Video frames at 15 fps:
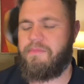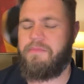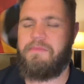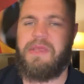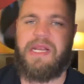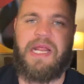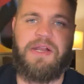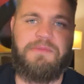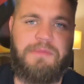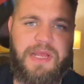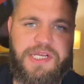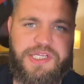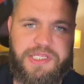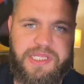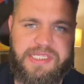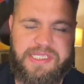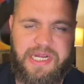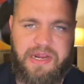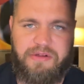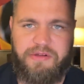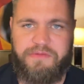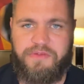me and Adam mentioned this in
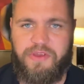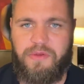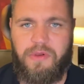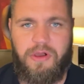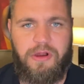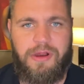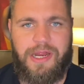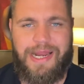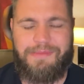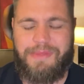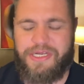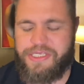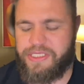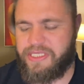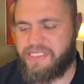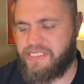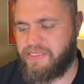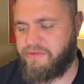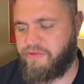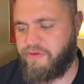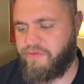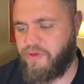our review, or I mentioned this in
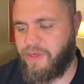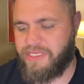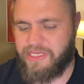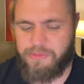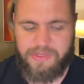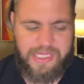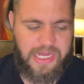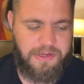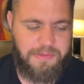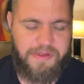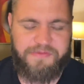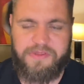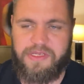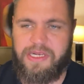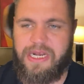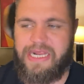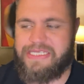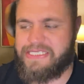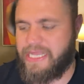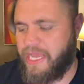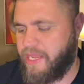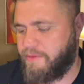the review I did with Adam after the
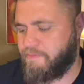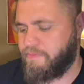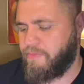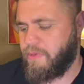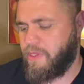last game